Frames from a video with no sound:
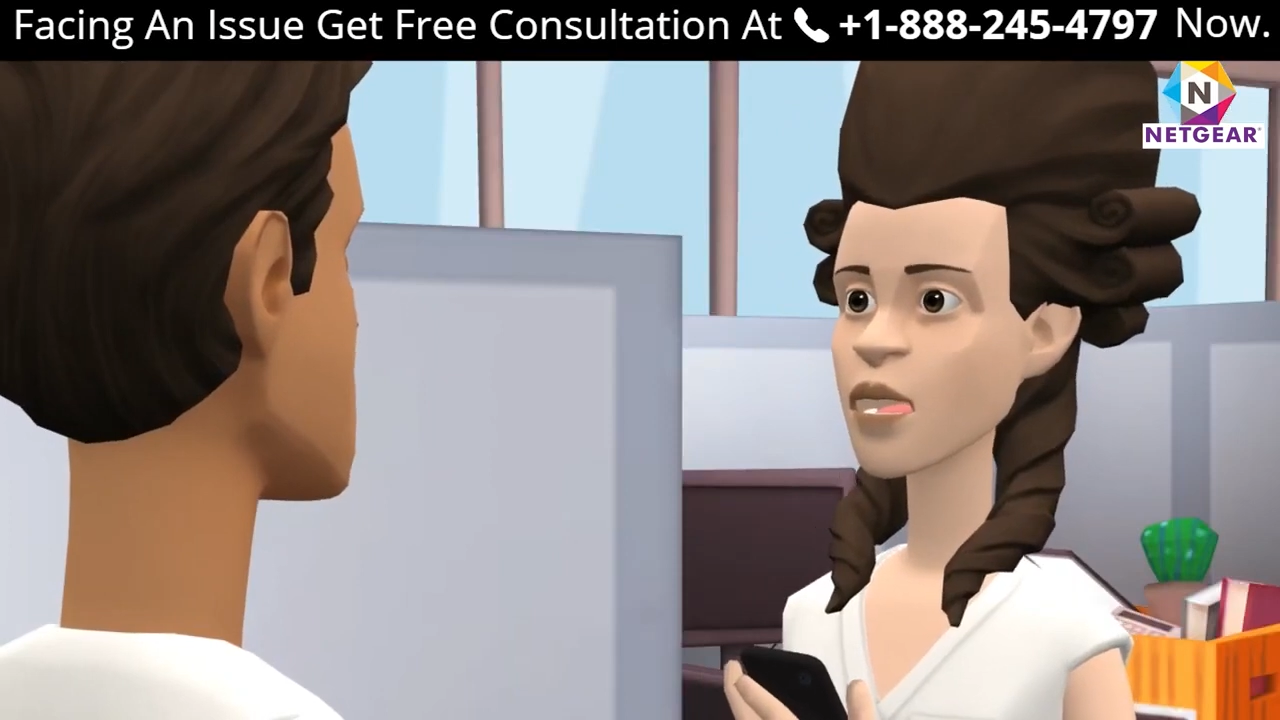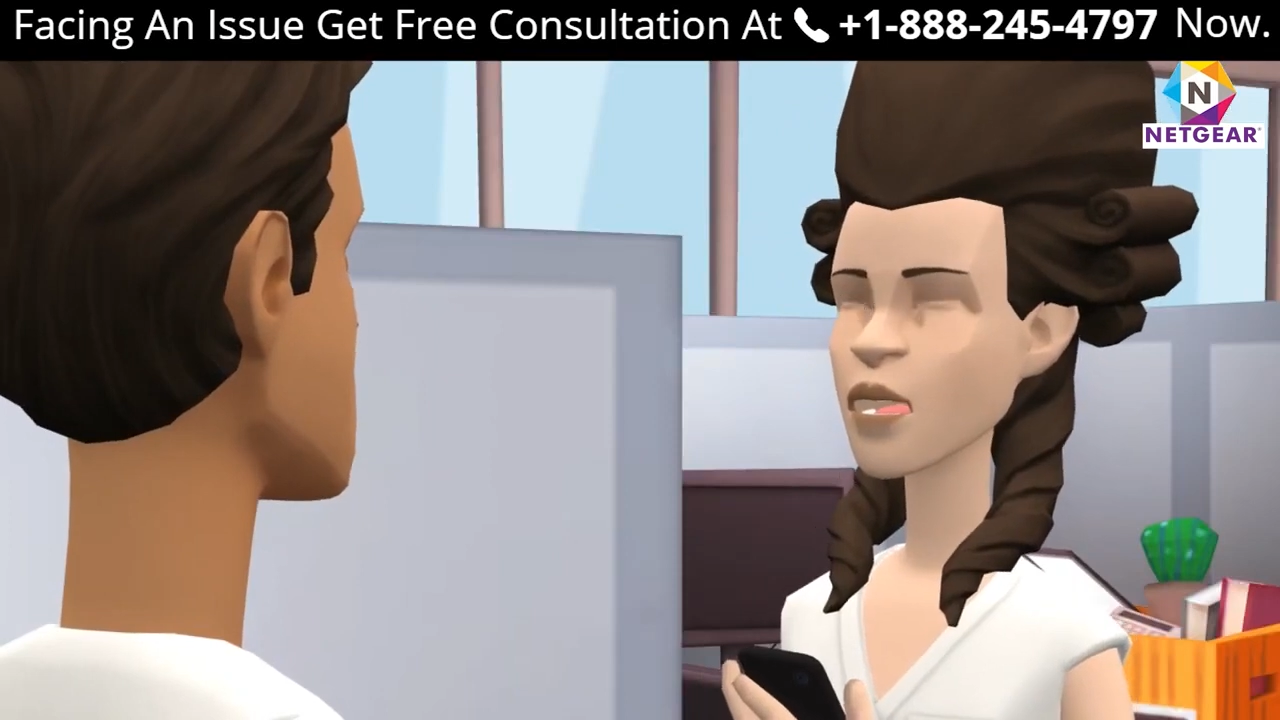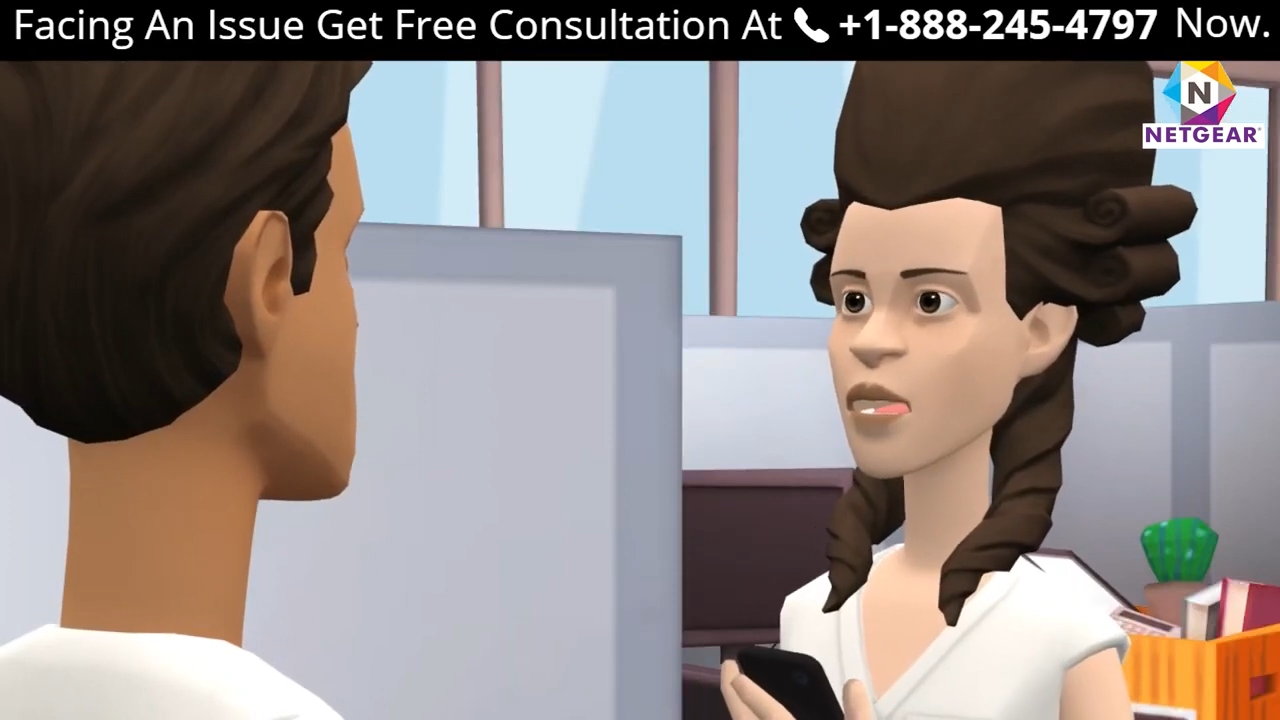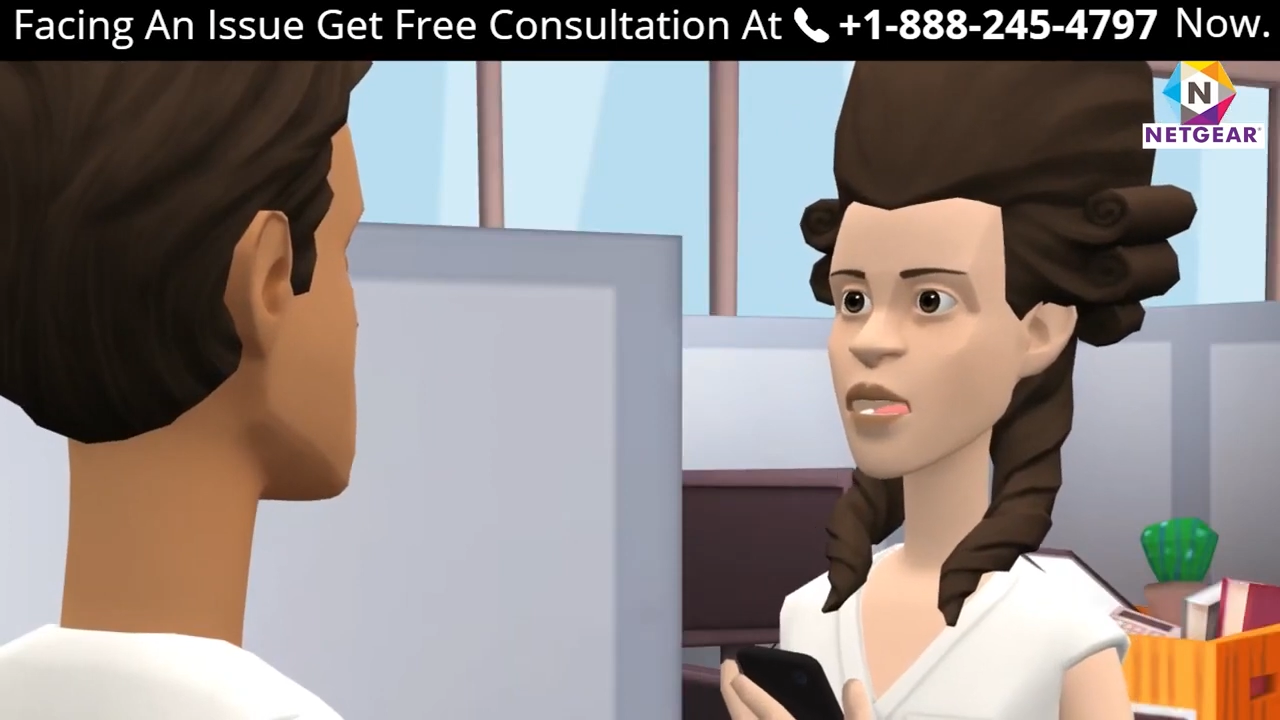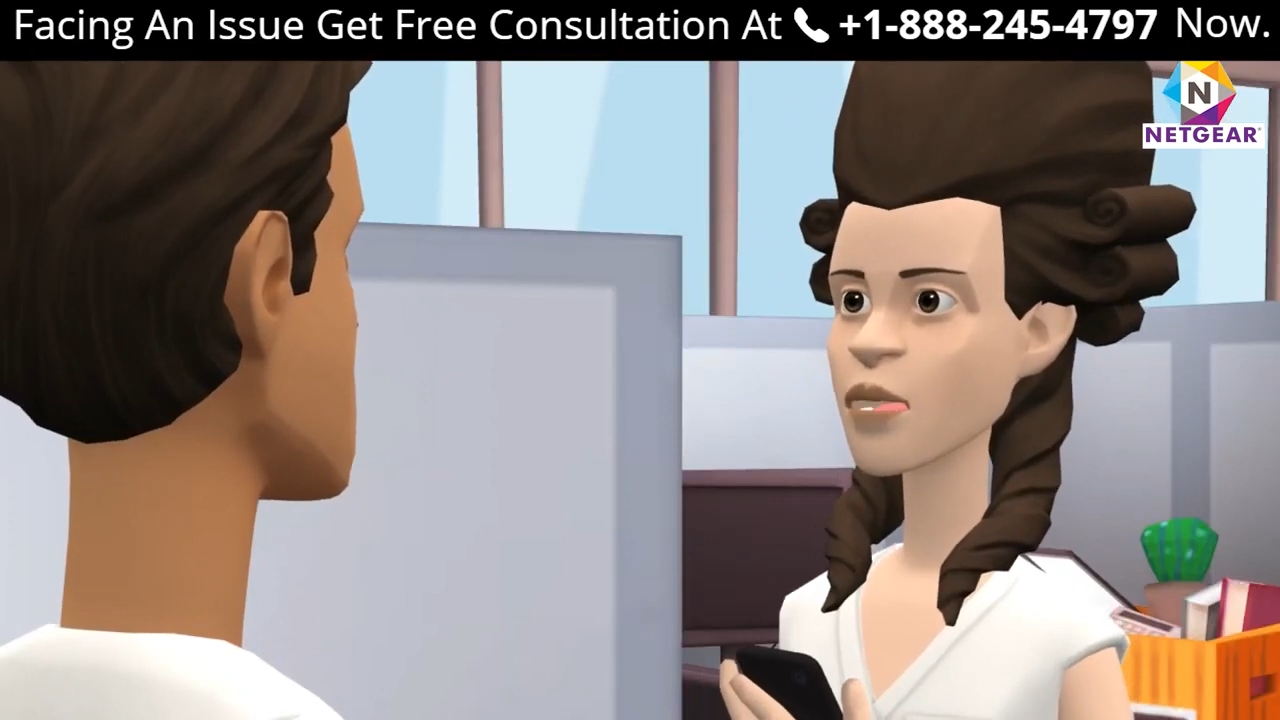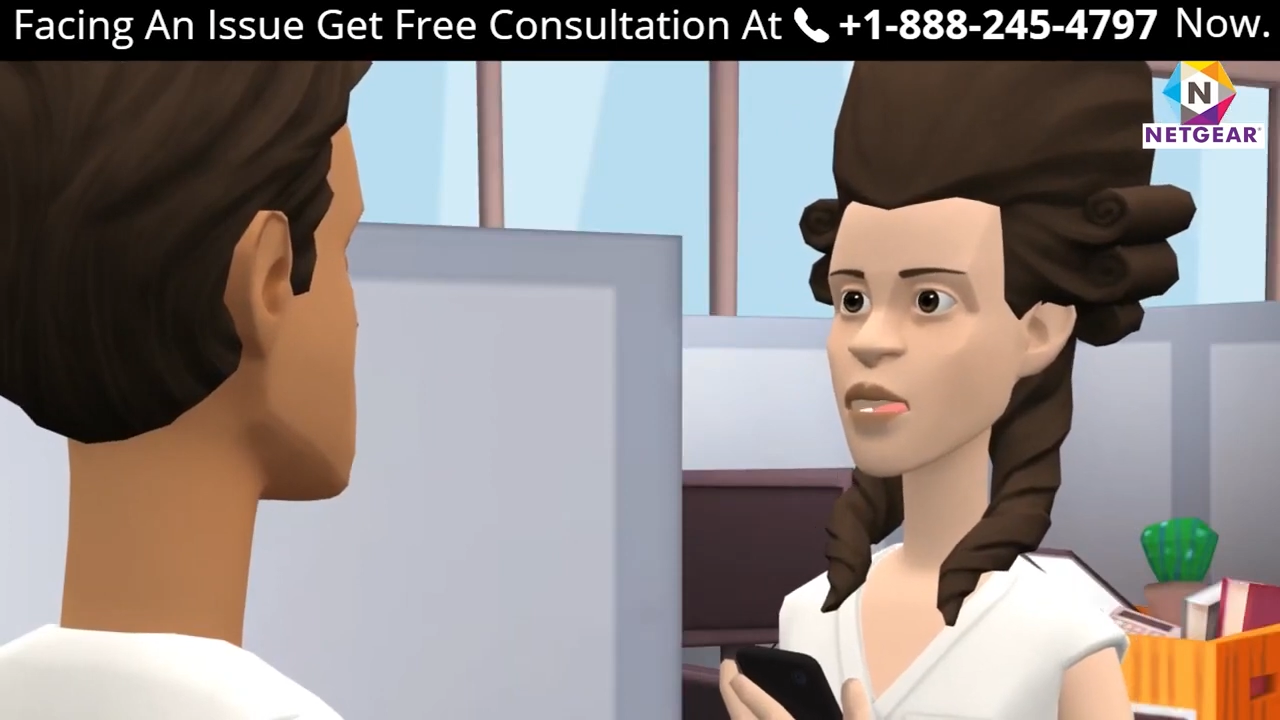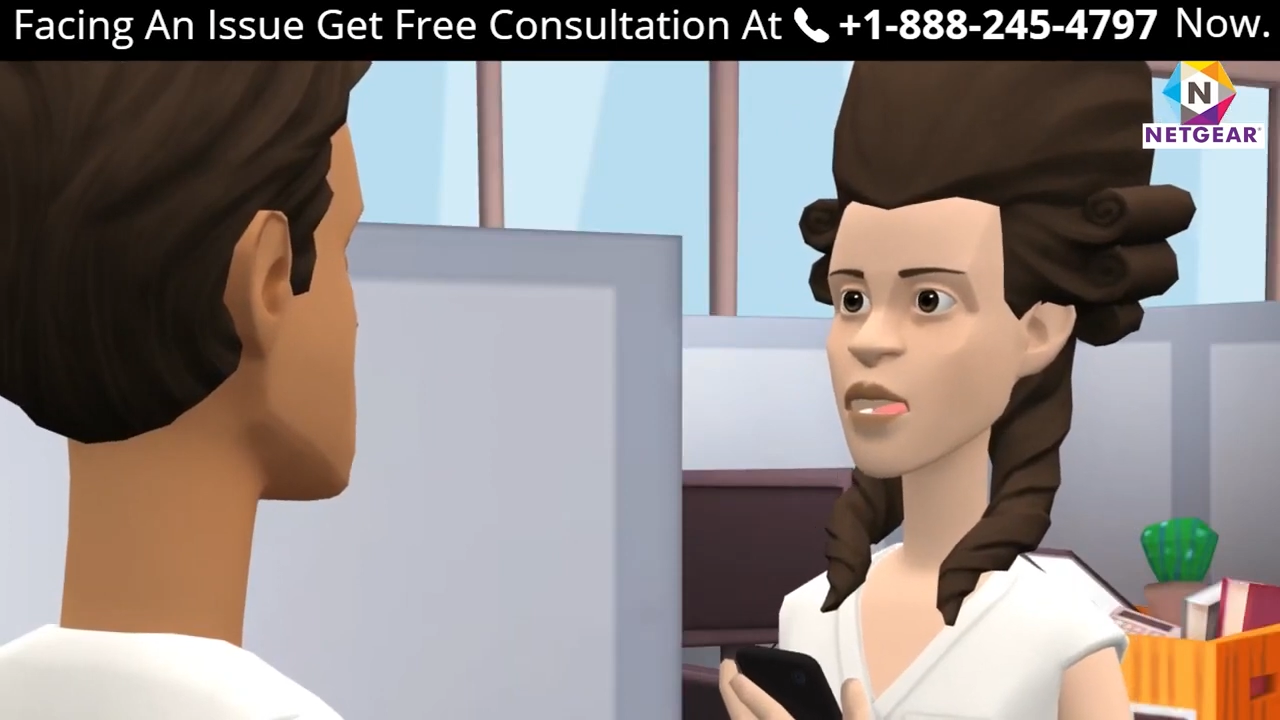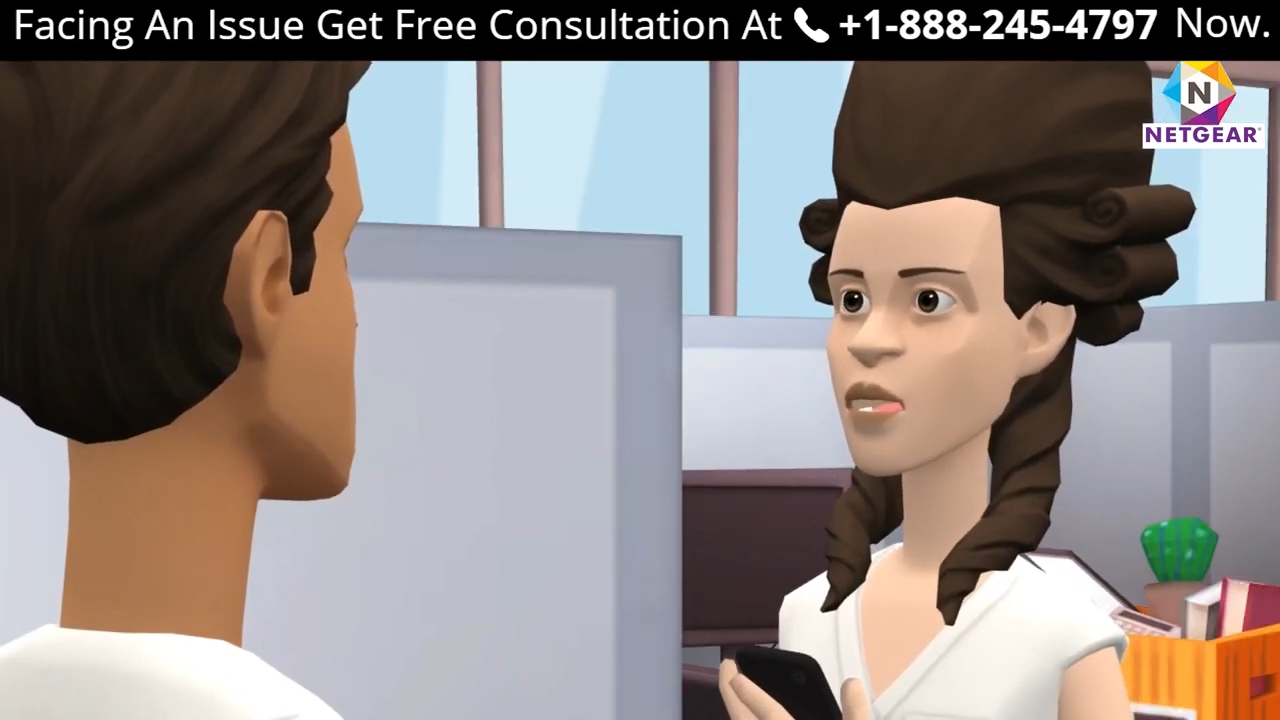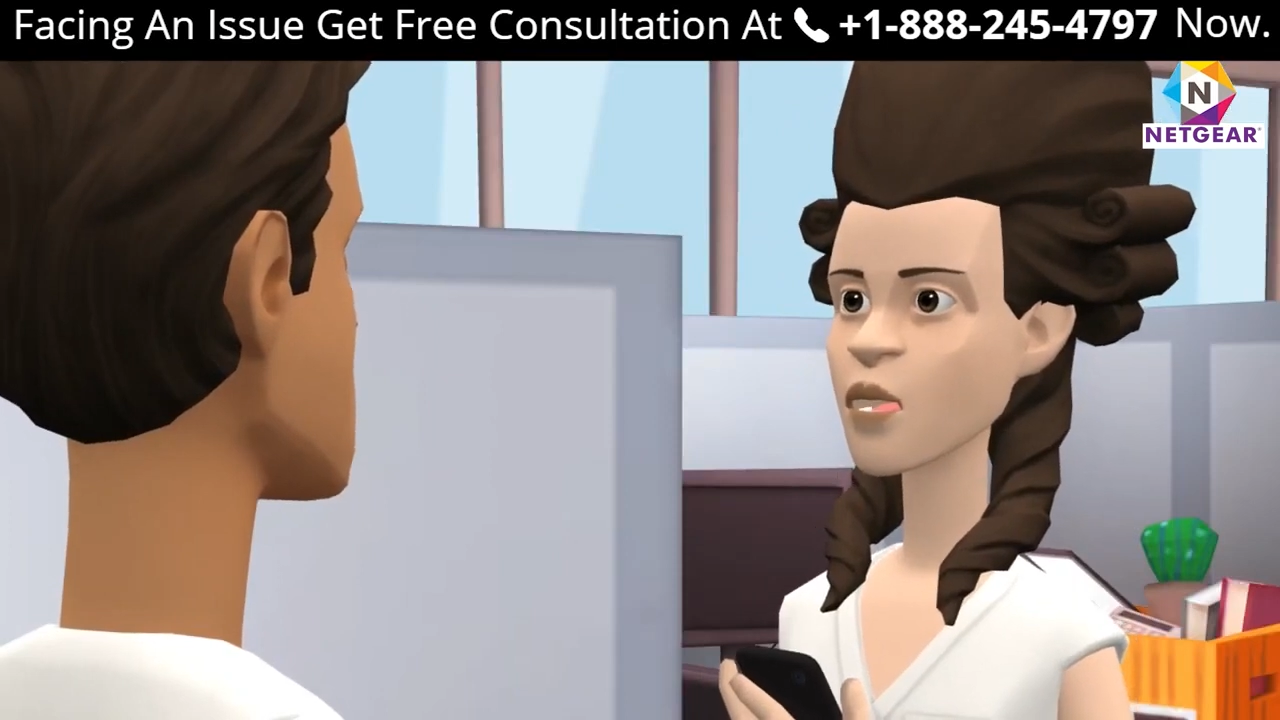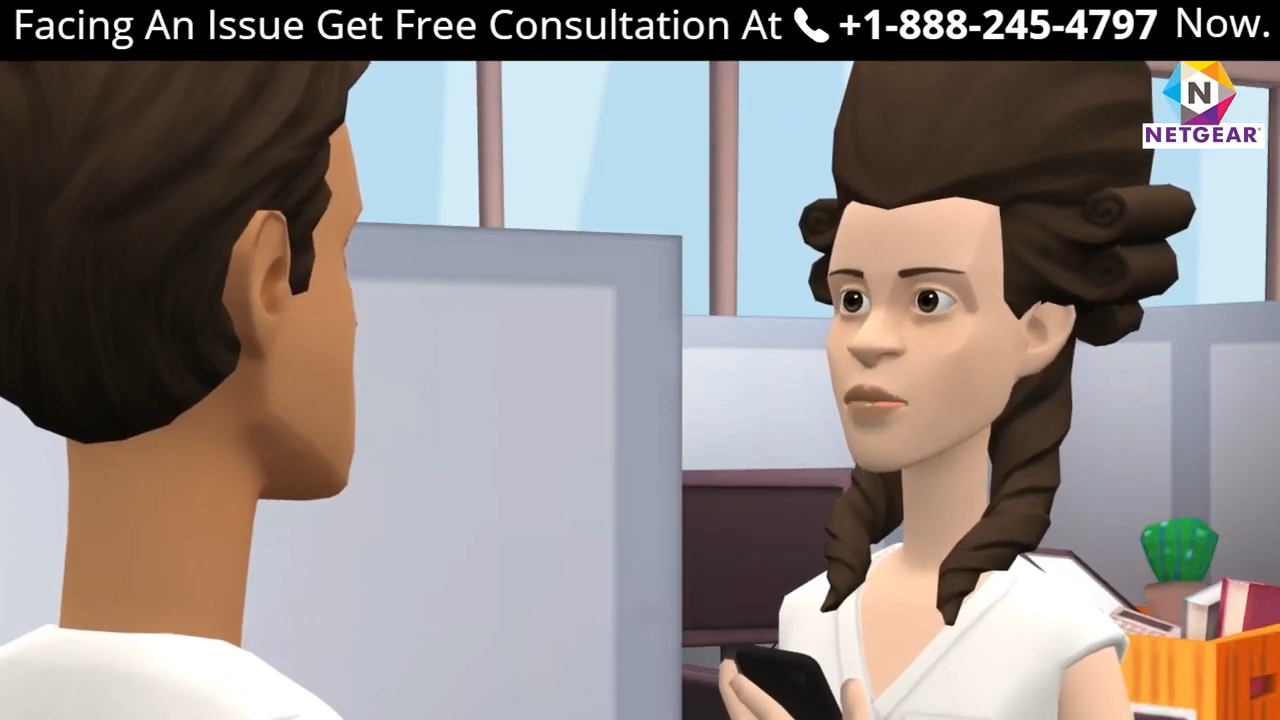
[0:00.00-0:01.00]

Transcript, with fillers: Extender?